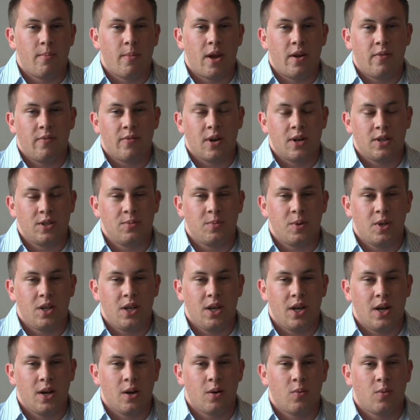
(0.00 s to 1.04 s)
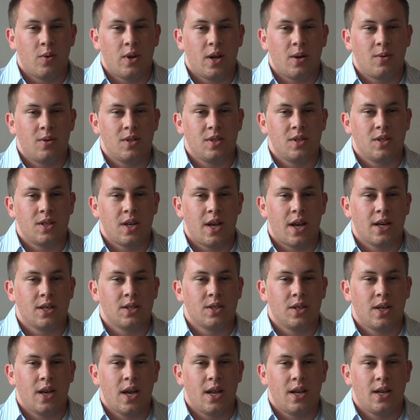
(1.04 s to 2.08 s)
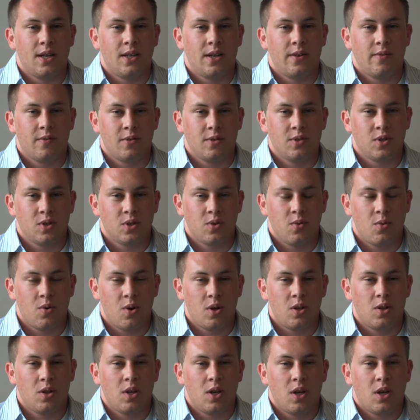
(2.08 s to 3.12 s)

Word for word: my freshman year when I was actually at a different school,